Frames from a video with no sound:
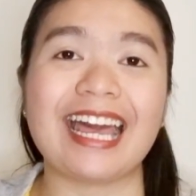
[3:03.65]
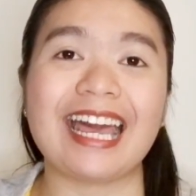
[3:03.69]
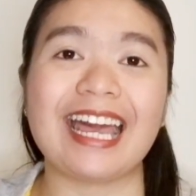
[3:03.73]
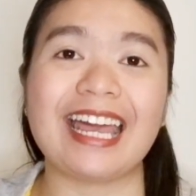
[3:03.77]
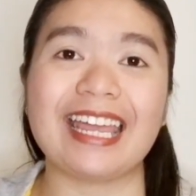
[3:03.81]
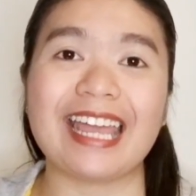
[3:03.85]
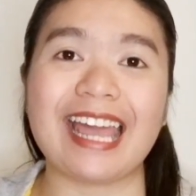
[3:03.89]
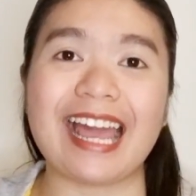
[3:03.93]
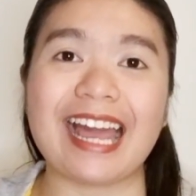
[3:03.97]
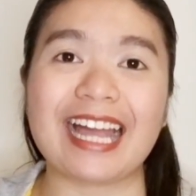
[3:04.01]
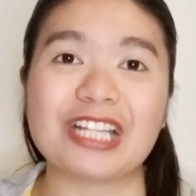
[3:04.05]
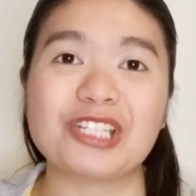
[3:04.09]

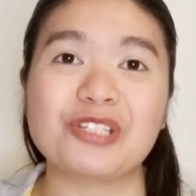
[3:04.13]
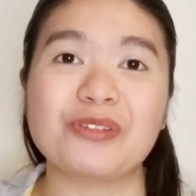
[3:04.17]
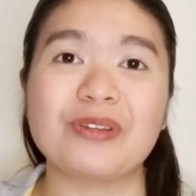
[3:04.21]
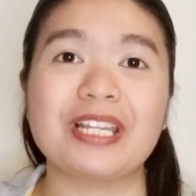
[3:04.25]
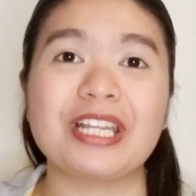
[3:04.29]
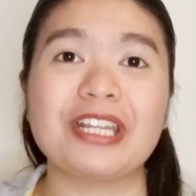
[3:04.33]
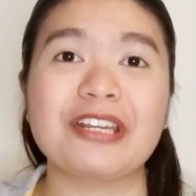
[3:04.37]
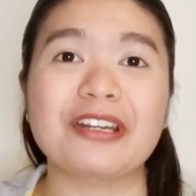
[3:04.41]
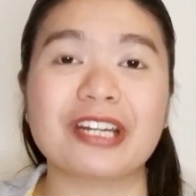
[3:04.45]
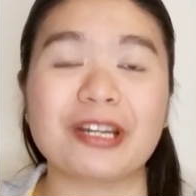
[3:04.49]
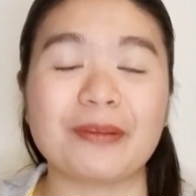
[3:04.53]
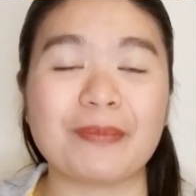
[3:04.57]
I
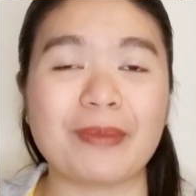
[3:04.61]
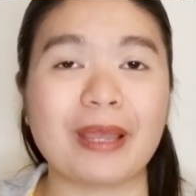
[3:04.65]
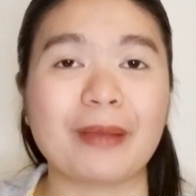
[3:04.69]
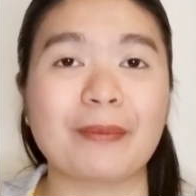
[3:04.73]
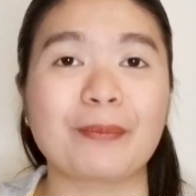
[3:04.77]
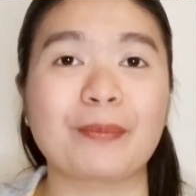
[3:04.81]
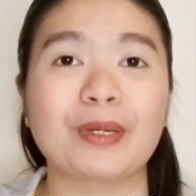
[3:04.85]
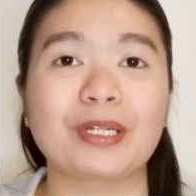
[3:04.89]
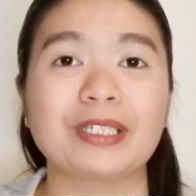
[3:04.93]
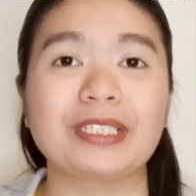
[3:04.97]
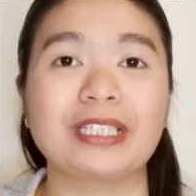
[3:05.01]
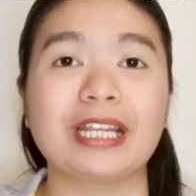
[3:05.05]
actually
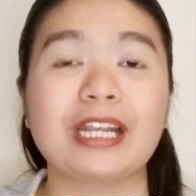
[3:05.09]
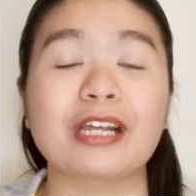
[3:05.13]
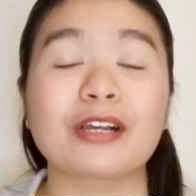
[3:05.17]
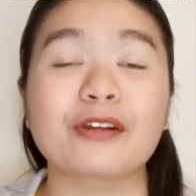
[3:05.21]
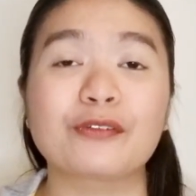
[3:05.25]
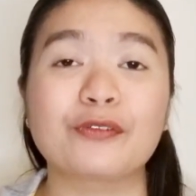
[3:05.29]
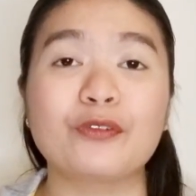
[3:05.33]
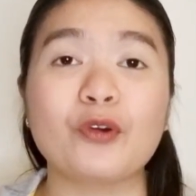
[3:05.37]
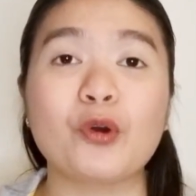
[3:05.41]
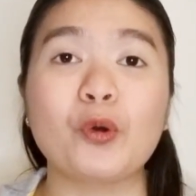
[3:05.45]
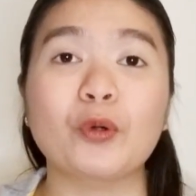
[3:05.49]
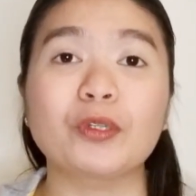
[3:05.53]
remember na
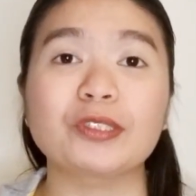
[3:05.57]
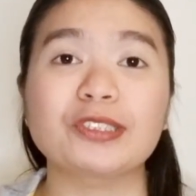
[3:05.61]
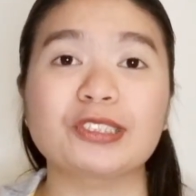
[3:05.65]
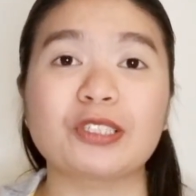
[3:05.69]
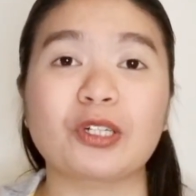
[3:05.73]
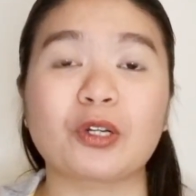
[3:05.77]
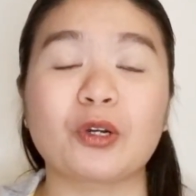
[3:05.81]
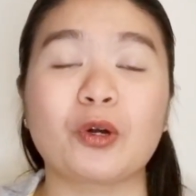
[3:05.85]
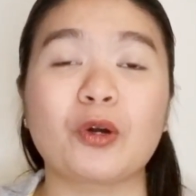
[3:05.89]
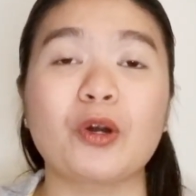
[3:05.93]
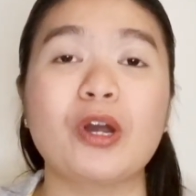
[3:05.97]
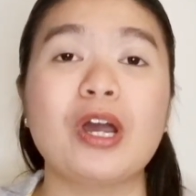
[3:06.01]

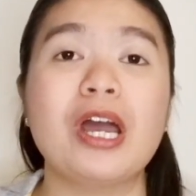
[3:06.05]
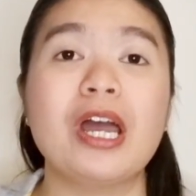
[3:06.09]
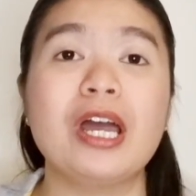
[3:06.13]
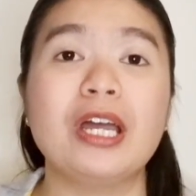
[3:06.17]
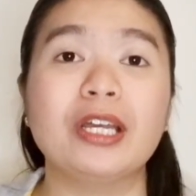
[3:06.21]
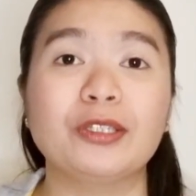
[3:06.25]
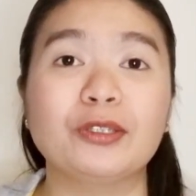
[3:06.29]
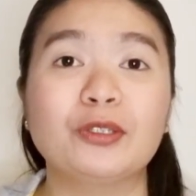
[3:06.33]
nag-focus ako